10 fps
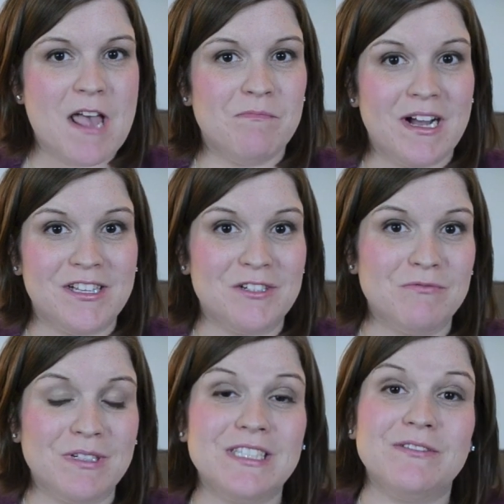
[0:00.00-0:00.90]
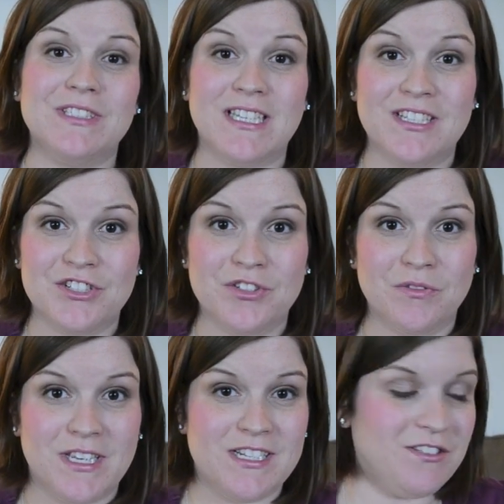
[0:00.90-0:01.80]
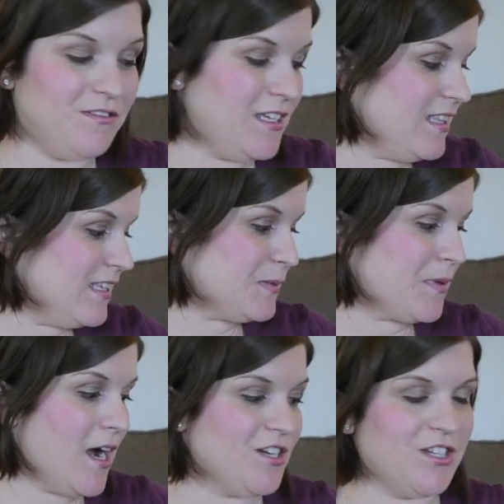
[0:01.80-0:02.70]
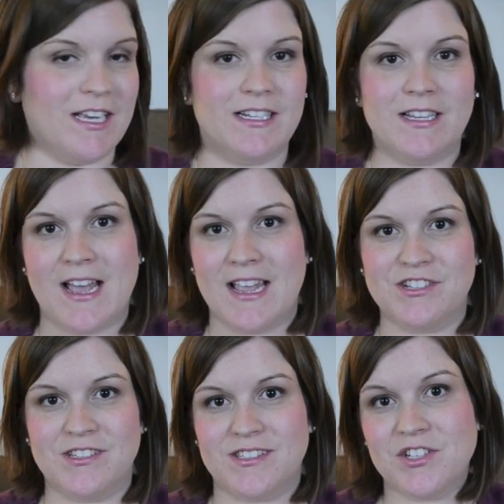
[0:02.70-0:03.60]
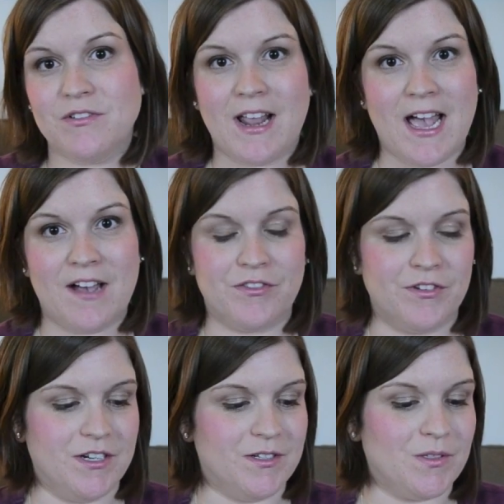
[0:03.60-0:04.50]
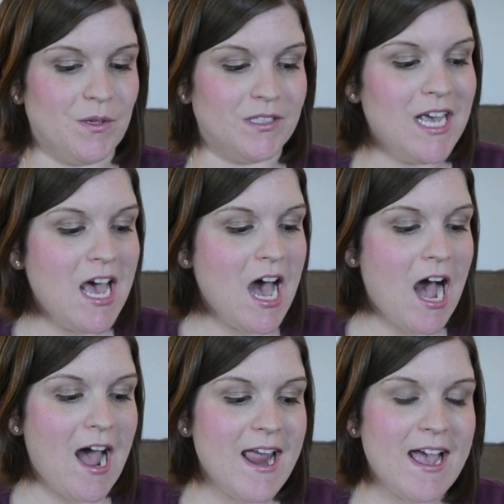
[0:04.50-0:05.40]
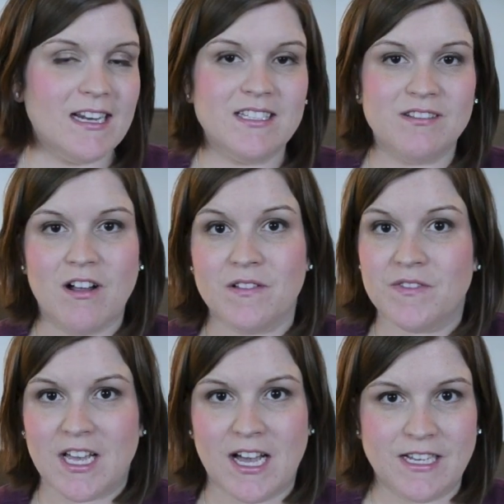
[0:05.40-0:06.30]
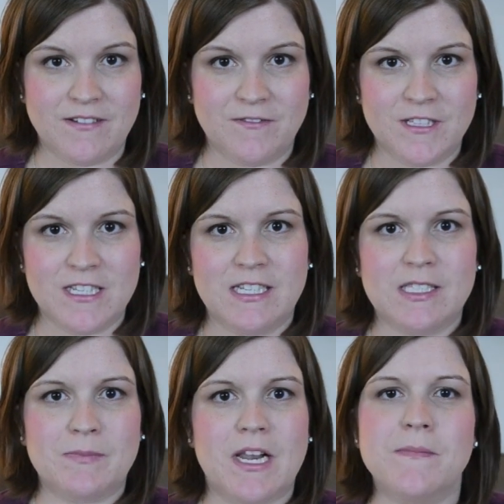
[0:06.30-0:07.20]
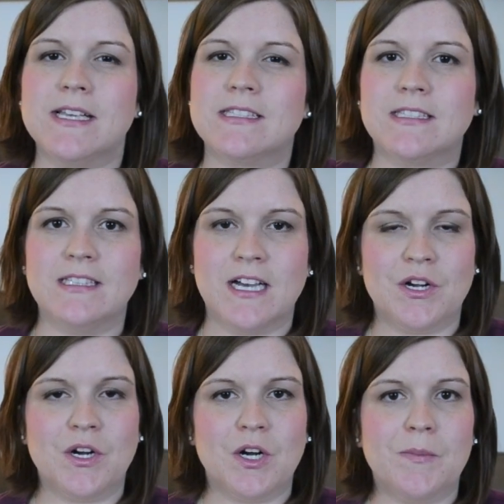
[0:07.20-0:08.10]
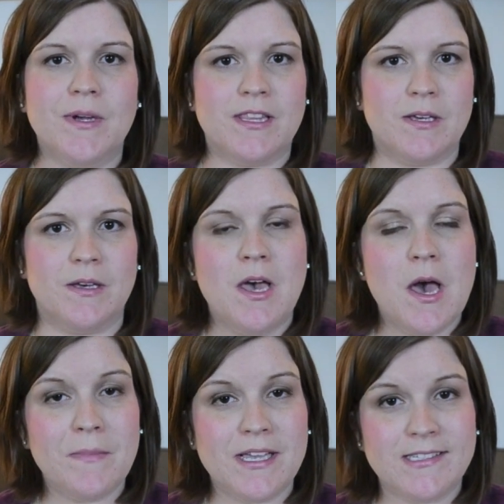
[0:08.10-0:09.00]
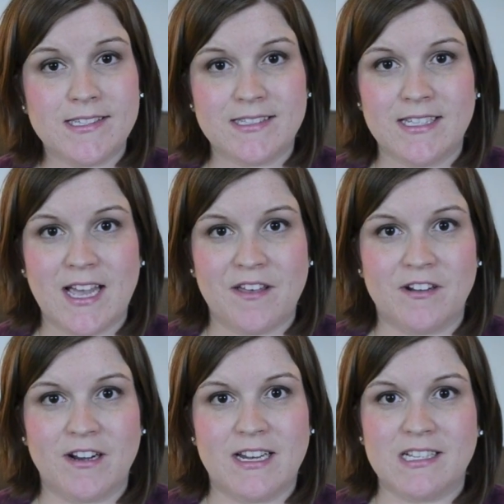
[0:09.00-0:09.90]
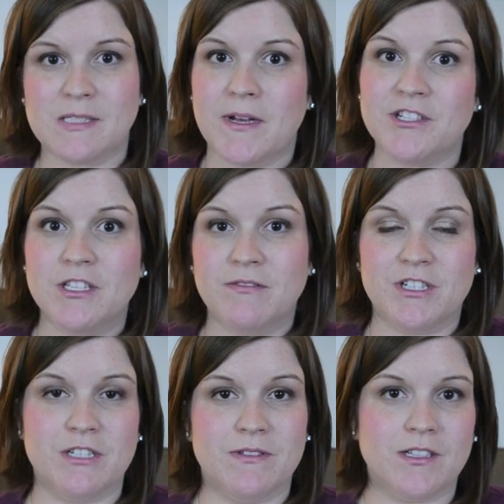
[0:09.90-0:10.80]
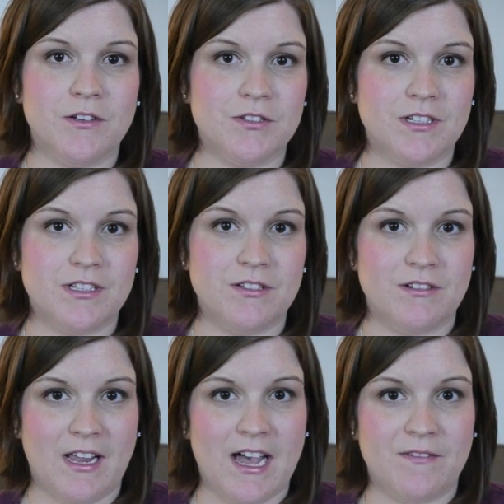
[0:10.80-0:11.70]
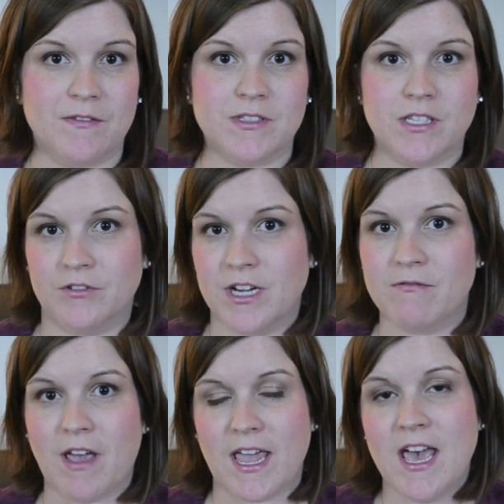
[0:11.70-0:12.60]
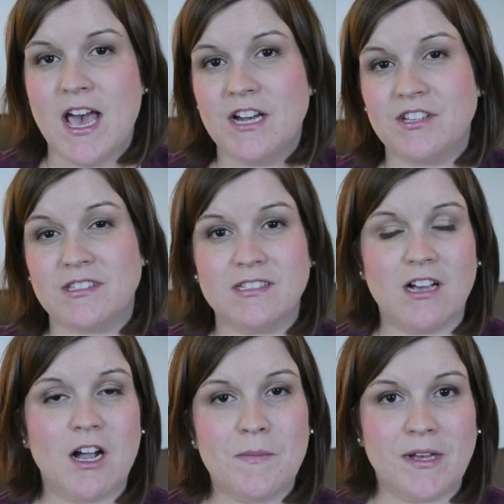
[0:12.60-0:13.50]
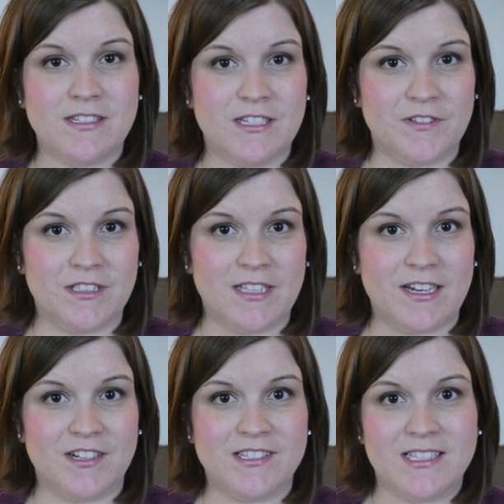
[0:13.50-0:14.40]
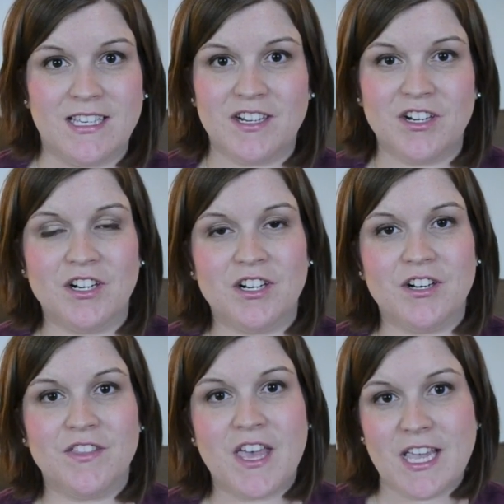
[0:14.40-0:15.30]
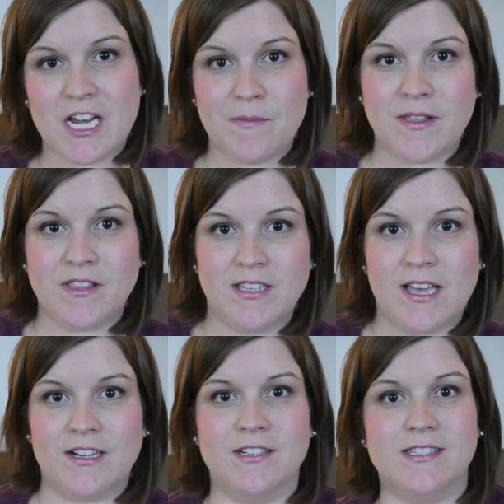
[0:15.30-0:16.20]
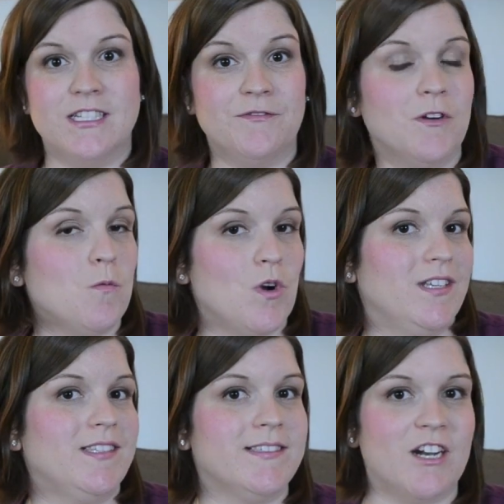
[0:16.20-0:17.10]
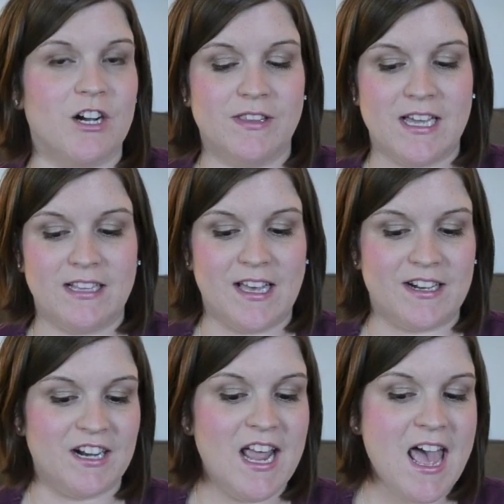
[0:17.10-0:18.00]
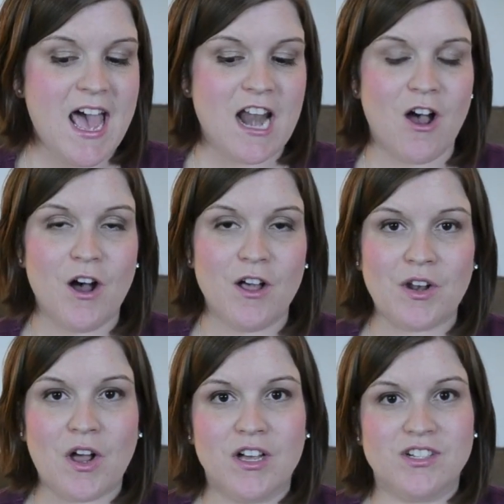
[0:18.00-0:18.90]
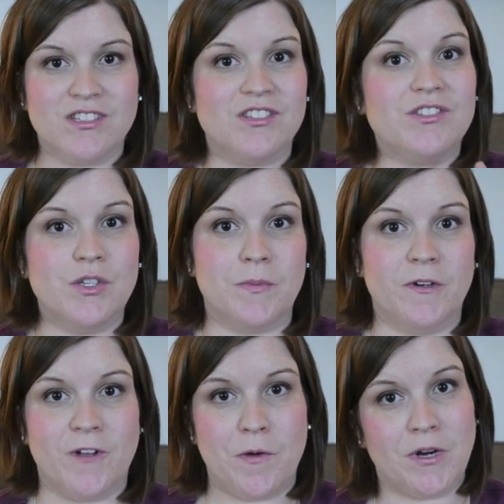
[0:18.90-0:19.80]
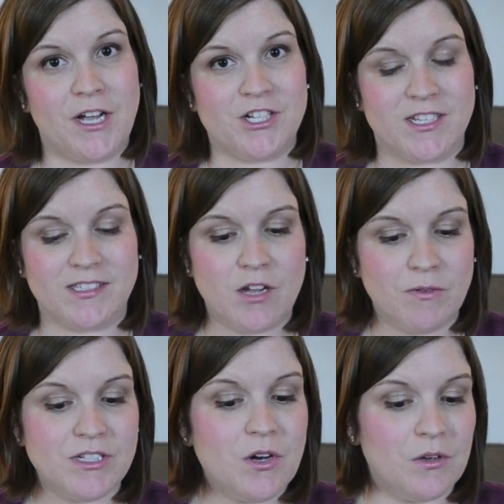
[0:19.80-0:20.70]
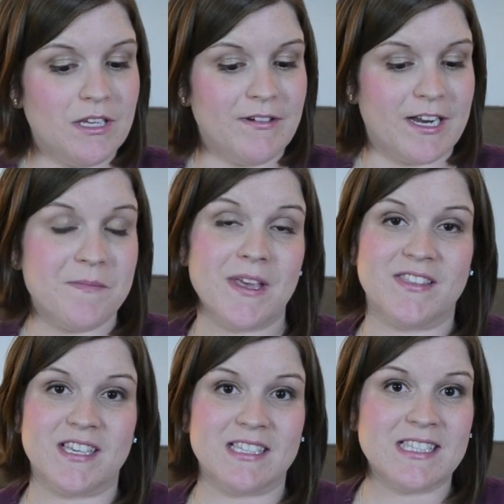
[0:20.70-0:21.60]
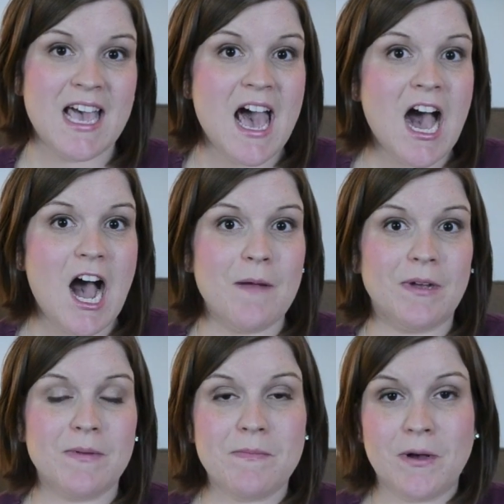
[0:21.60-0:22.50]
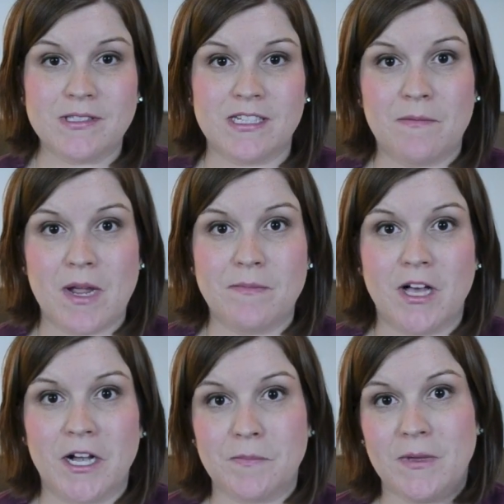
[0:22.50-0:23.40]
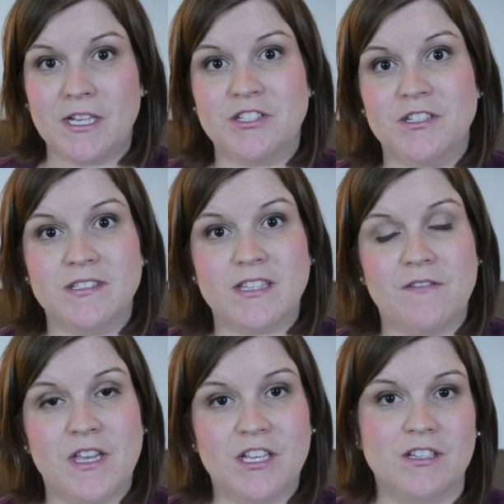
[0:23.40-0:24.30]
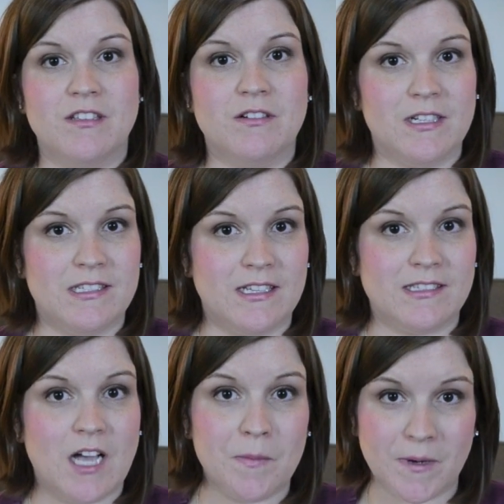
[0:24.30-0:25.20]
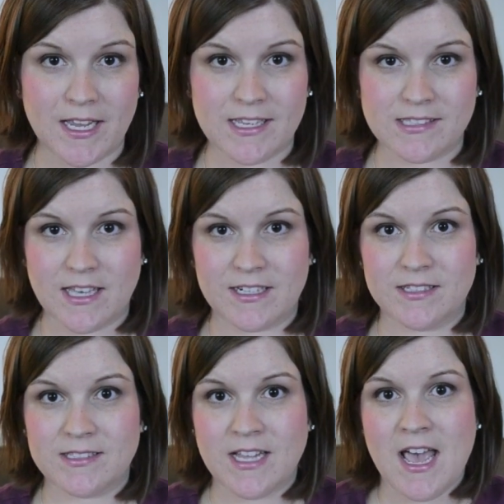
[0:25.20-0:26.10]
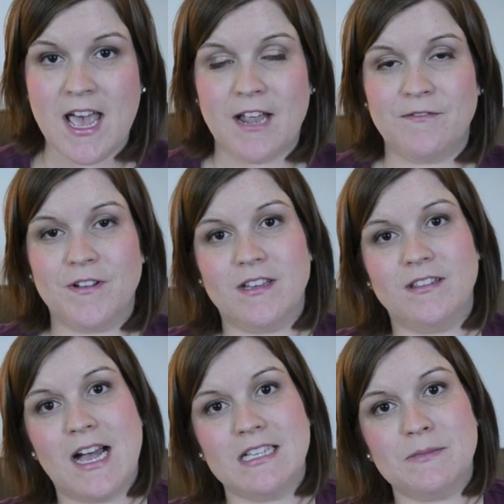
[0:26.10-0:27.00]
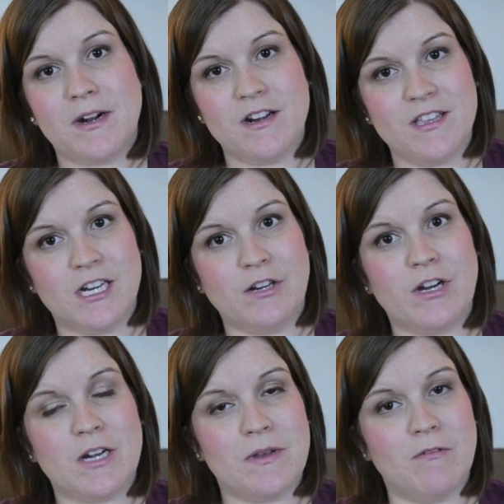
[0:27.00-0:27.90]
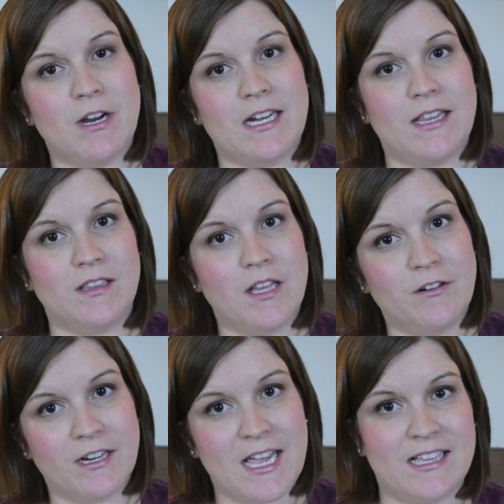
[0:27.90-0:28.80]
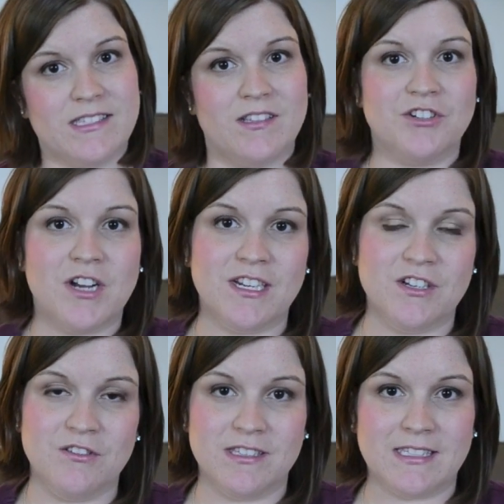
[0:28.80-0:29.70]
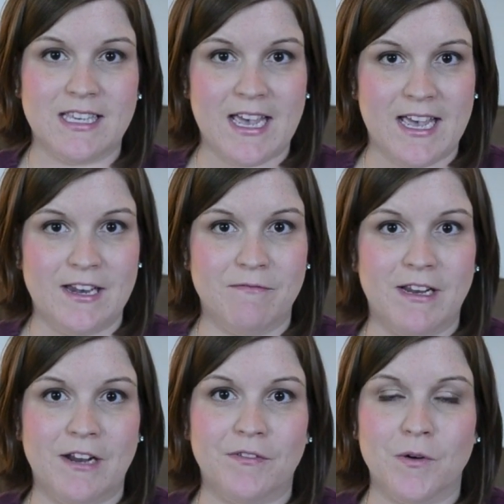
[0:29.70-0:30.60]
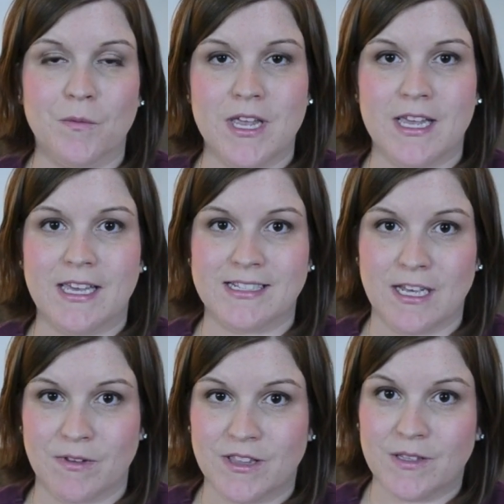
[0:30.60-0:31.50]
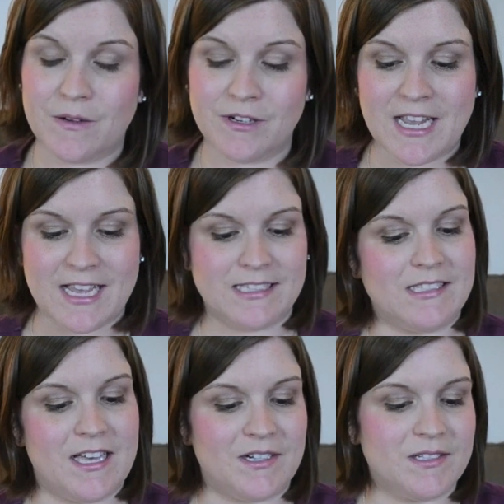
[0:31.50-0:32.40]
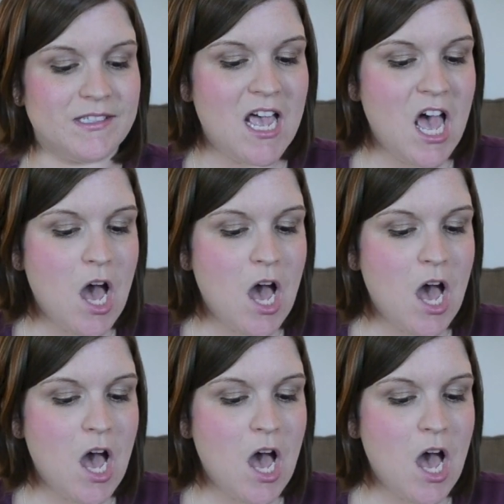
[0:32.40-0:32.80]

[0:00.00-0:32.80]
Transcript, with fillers: and Bella really enjoyed doing this project at ages 2.5, 3 years old. I had to do all of the cutting for these, but I basically let her put the pieces together, and especially when she was closer to 2.5, it was a great way just to talk about the different letters and get her thinking about the letters and different words that started with that letter. And all in all, just a super fun project. So I would totally recommend this. I'm going to be posting on my blog pictures of each of the 26 uppercase letters. And for the last part of the year, we're going to be working on the lowercase. So I'll try to do this again whenever we get done with the lowercase letters.